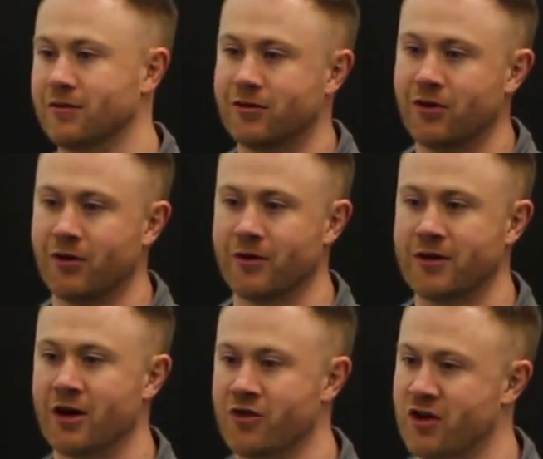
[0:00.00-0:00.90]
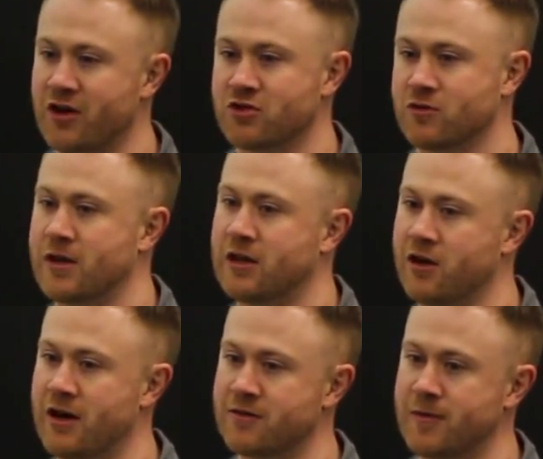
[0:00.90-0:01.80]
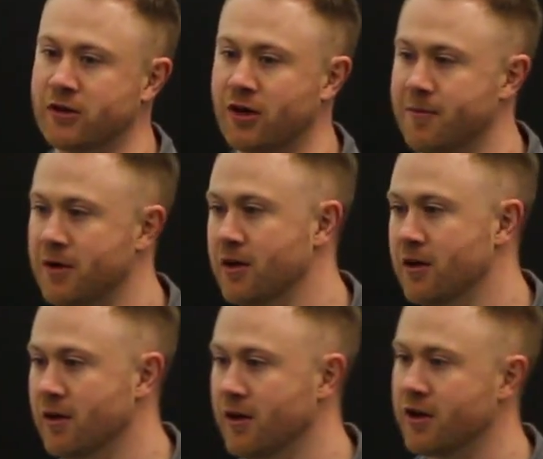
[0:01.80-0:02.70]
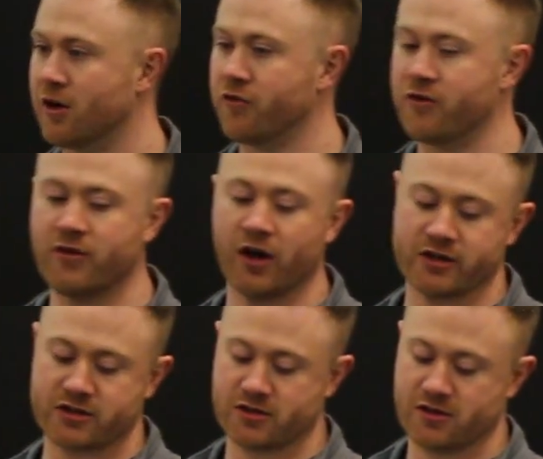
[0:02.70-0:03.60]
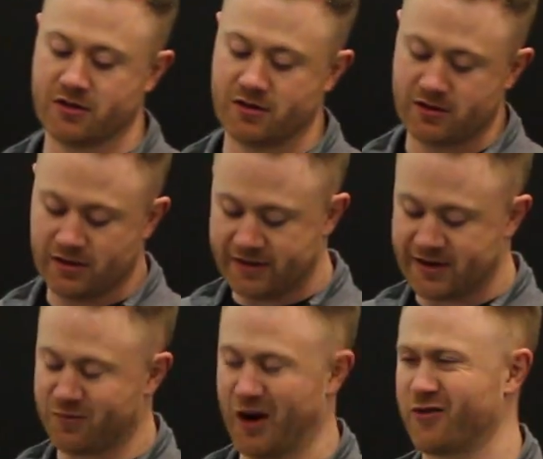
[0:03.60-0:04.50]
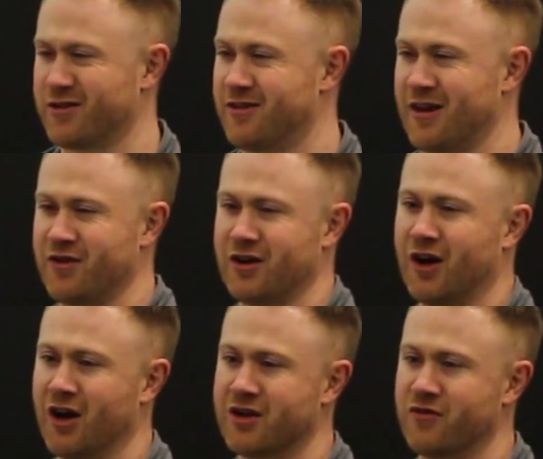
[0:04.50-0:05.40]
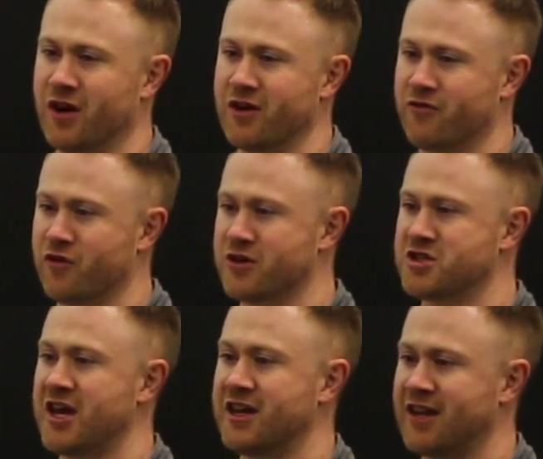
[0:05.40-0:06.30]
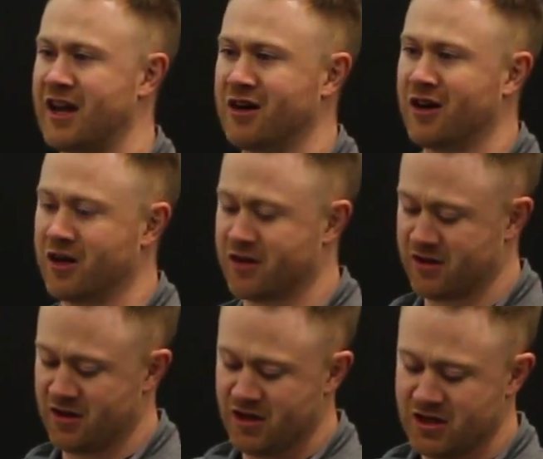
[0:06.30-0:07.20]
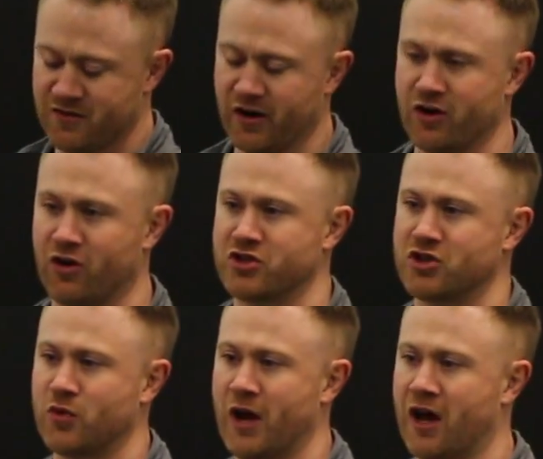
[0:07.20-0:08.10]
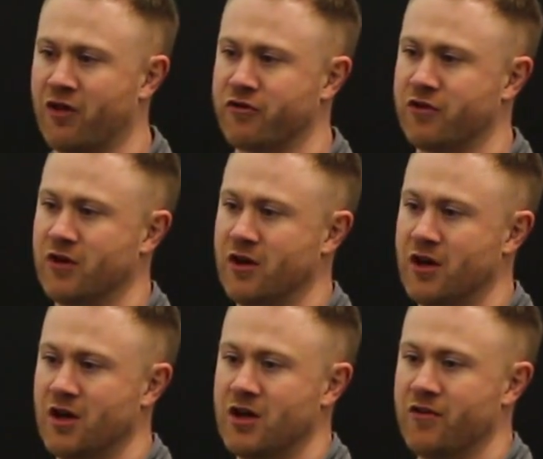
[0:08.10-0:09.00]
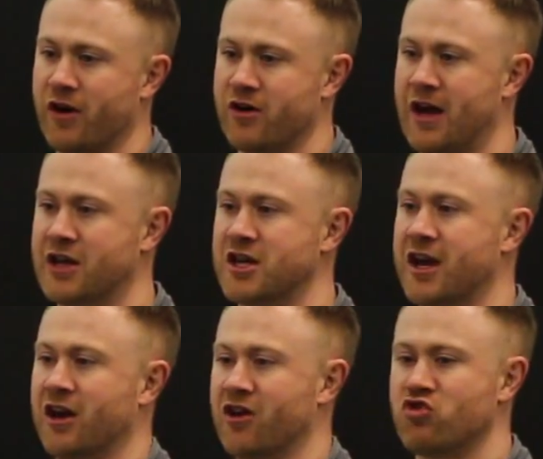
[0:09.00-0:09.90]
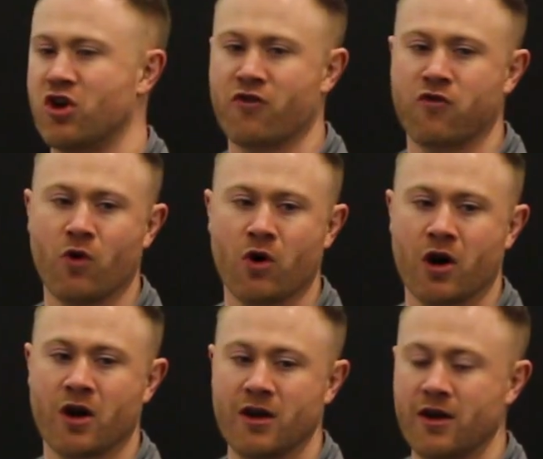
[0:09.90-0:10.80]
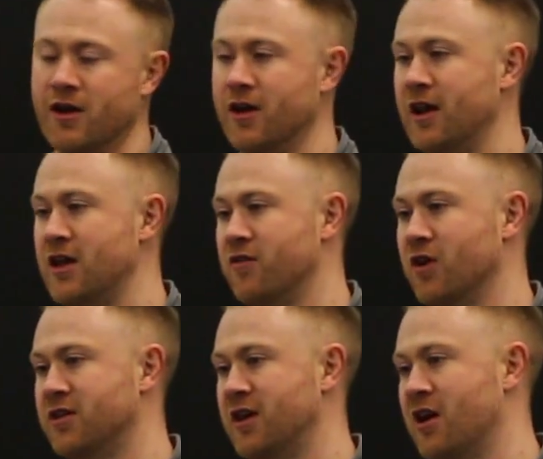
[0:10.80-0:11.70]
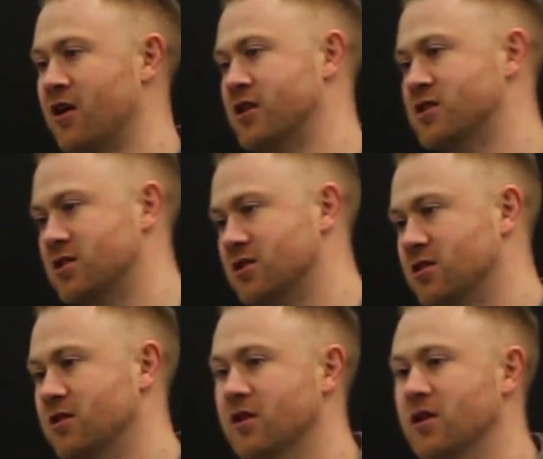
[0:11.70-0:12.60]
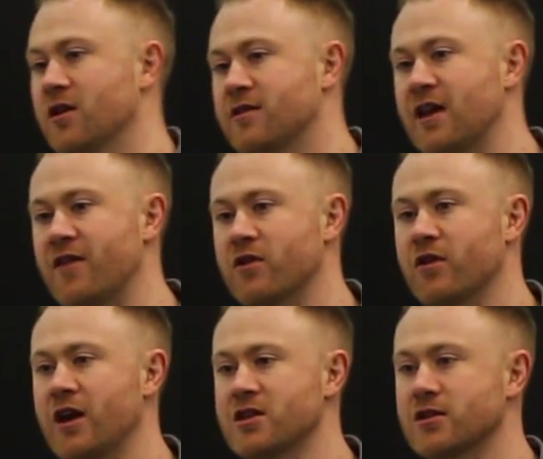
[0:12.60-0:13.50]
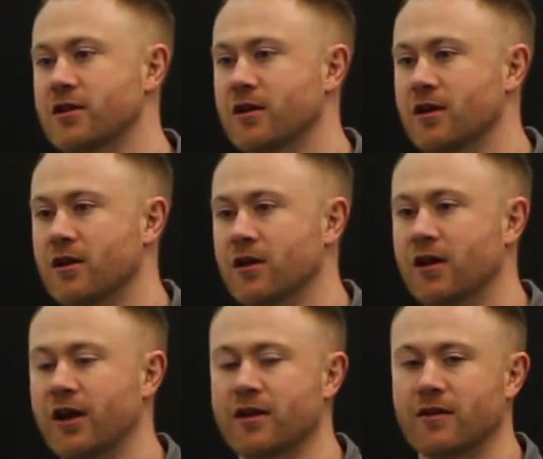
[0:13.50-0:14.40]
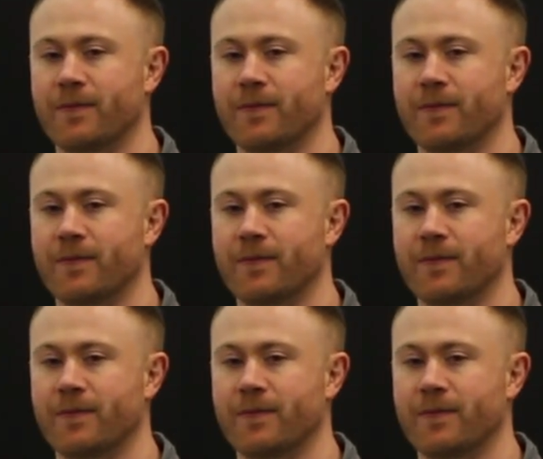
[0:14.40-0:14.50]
cool, you're dehydrated. Just wait till your next meal time. You know, if you've got, let's say breakfast at 7 o'clock, you've got your first shake at 10 o'clock, you've got your lunch at 12, you've got your next shake at like 3 or 4, and then you've got dinner at 7 or 8. Like,